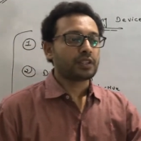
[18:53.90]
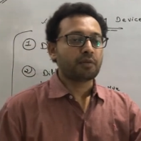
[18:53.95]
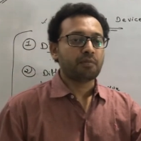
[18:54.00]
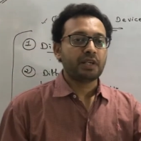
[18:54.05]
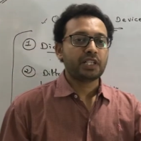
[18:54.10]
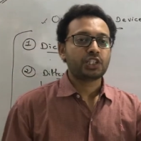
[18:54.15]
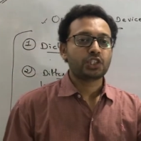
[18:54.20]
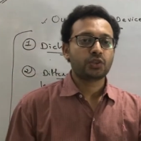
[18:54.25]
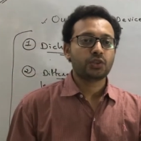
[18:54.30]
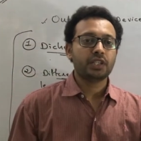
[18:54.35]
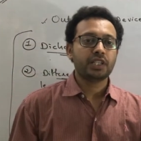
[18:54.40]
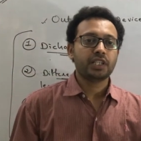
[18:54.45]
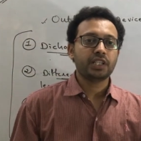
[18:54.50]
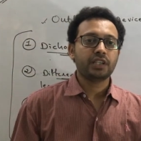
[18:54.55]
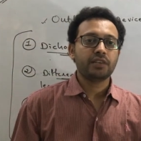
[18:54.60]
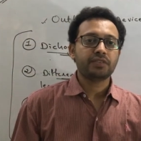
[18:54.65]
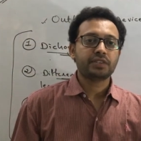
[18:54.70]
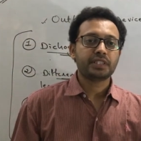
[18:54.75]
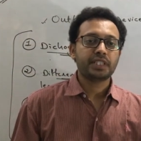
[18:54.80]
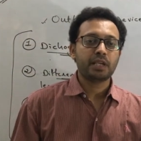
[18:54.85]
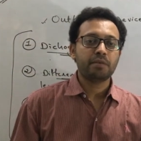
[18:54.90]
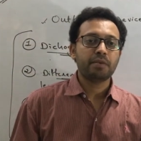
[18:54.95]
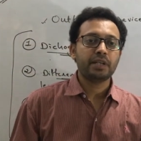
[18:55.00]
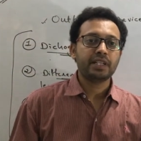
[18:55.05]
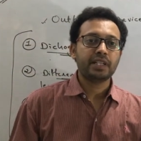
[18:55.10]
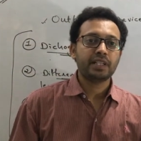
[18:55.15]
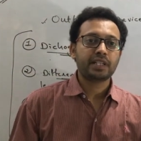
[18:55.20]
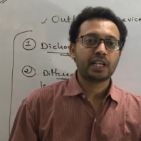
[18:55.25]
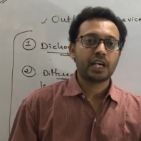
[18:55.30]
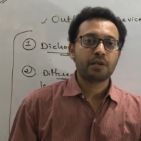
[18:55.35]
the maturity of stamen
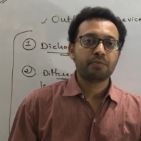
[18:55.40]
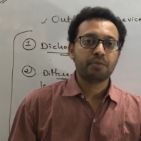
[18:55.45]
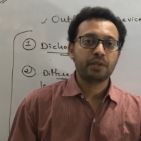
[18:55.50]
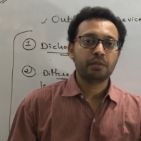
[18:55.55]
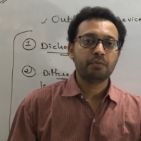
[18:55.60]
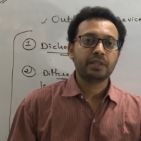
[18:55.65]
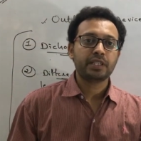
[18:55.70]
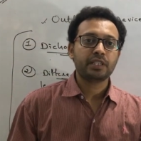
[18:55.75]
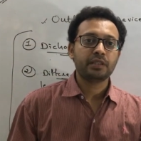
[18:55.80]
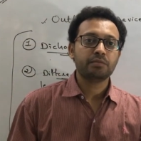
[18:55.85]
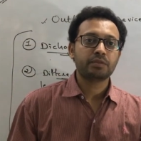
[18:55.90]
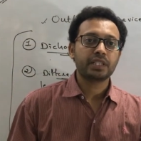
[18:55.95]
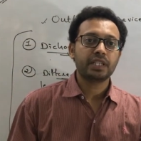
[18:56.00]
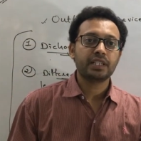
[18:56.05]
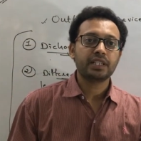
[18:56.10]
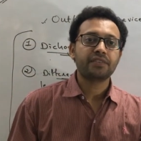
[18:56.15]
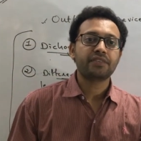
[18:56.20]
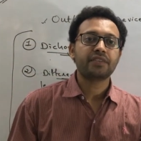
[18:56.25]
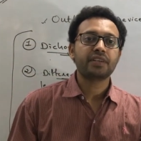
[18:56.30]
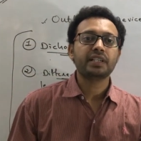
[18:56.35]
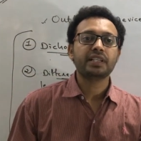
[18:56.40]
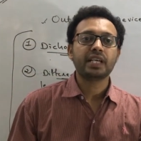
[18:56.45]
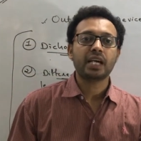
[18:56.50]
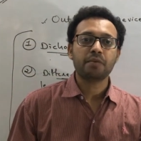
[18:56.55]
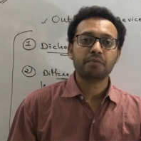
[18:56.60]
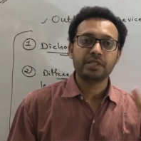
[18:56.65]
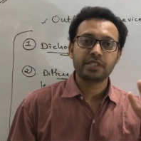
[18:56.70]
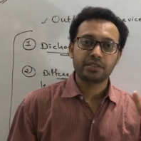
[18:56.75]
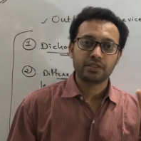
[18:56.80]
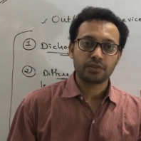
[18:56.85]
and carpel becomes at different
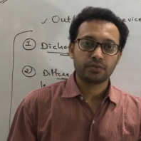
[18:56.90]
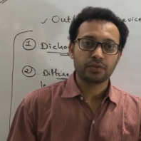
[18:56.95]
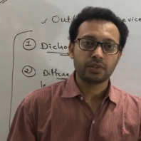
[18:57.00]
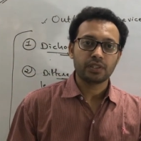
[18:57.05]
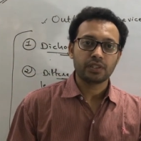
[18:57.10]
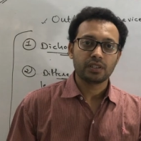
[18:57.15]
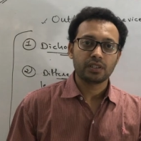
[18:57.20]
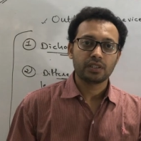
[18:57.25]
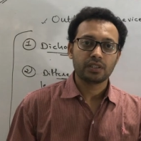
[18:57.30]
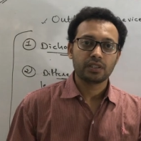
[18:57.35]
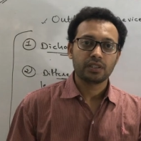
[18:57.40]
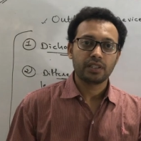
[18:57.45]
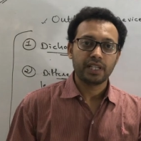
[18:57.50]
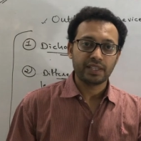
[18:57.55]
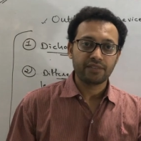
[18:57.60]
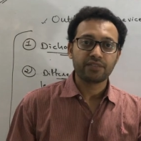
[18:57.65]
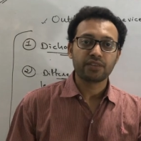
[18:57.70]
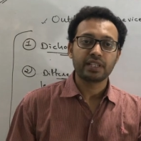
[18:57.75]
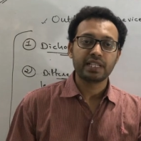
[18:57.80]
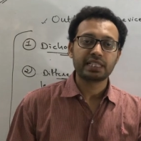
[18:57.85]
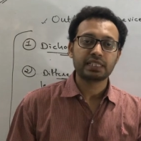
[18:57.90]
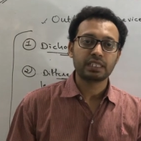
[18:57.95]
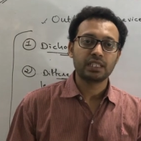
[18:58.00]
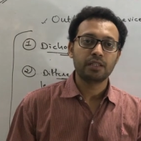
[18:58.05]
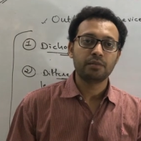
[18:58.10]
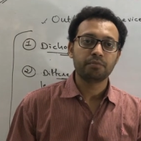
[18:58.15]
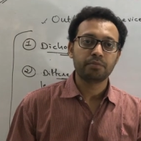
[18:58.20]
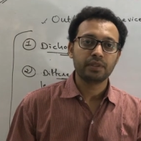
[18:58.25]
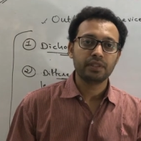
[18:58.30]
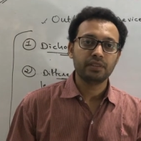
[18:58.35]
time interval. Like for an
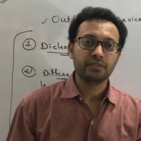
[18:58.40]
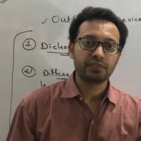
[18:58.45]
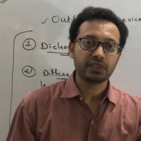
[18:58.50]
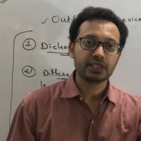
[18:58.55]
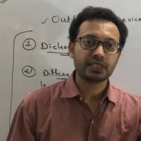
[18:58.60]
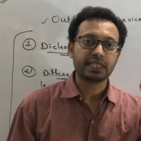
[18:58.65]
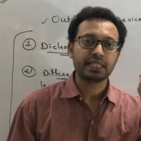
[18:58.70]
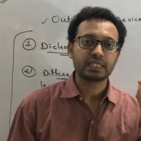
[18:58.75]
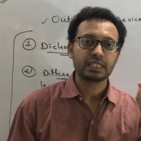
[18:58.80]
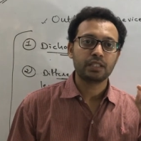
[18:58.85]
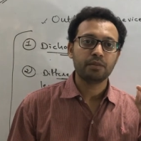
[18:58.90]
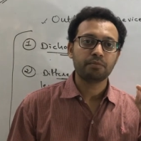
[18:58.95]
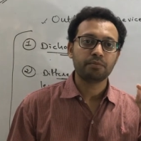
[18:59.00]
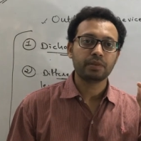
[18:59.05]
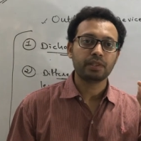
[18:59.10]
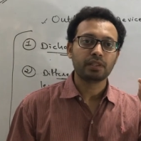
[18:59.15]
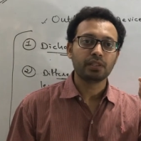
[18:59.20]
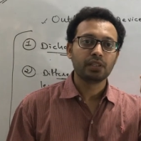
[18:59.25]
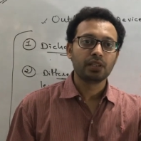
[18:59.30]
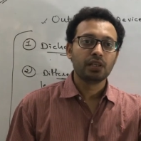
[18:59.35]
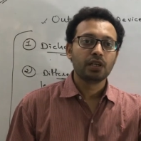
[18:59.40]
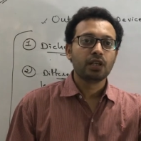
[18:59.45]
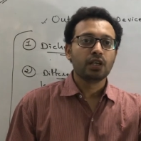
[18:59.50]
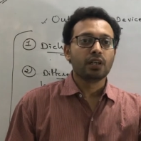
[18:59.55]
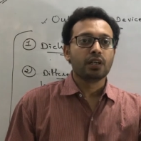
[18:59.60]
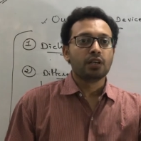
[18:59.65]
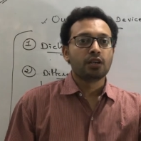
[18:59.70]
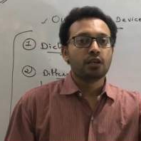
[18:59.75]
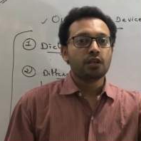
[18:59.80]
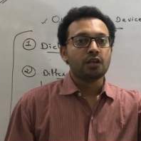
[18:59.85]
example, first example.
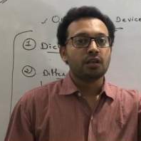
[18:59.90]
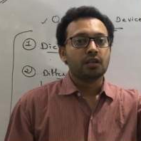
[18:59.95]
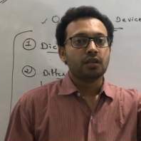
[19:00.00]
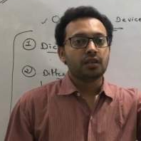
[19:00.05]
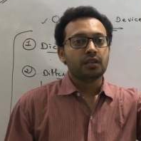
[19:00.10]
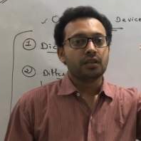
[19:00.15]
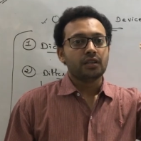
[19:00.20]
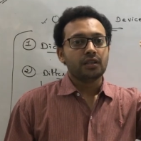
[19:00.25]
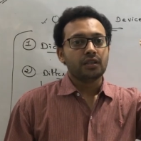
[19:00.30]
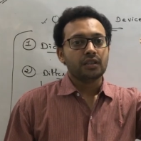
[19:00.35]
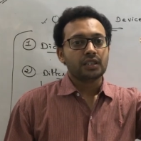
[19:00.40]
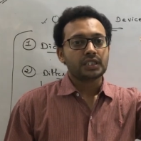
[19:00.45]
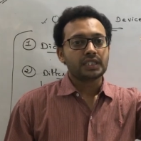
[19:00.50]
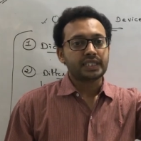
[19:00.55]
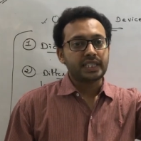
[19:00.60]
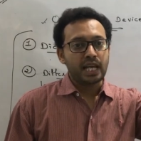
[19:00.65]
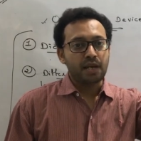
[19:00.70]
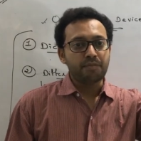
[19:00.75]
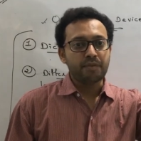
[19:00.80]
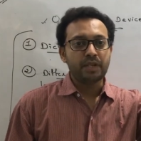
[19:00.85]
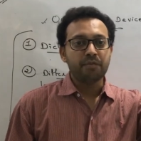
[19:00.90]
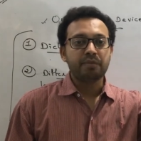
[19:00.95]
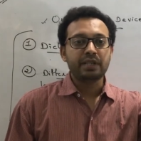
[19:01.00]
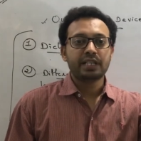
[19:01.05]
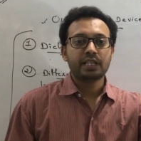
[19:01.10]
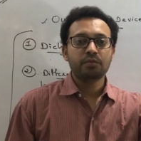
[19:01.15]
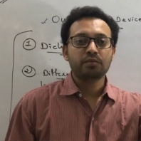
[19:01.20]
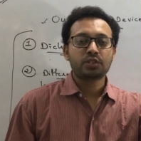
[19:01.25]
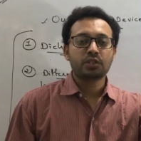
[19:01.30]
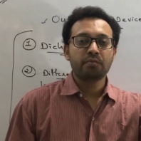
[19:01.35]
Stamen
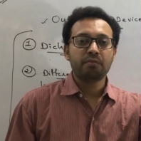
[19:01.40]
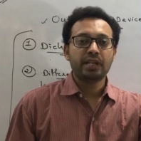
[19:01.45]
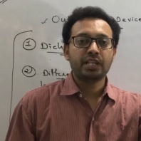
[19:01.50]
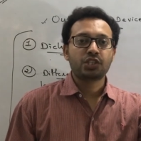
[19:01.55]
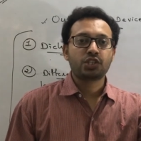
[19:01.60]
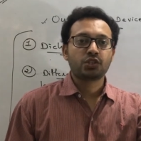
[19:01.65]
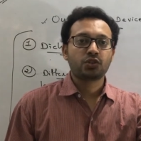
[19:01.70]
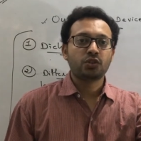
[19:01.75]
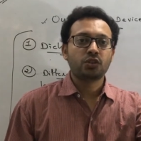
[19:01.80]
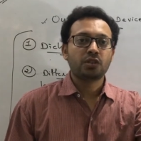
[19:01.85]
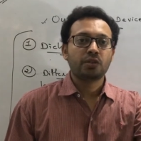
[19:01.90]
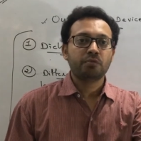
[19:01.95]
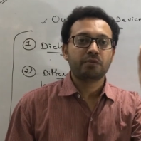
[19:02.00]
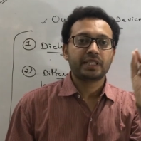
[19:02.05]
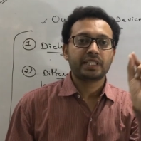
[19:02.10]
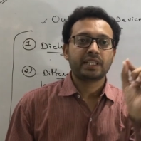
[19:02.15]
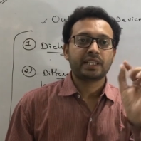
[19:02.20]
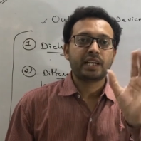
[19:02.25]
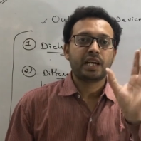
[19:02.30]
becomes a mature, but the